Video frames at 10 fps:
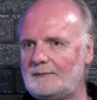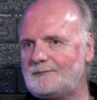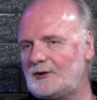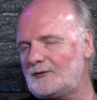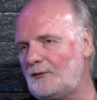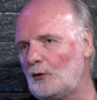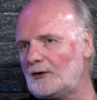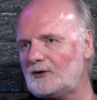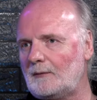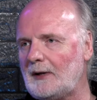just
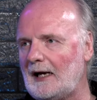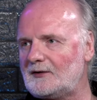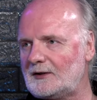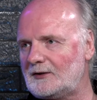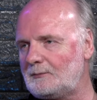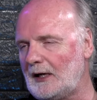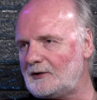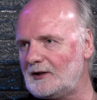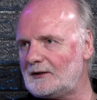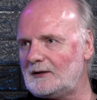focus on passing this
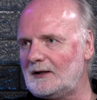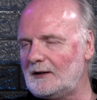budget,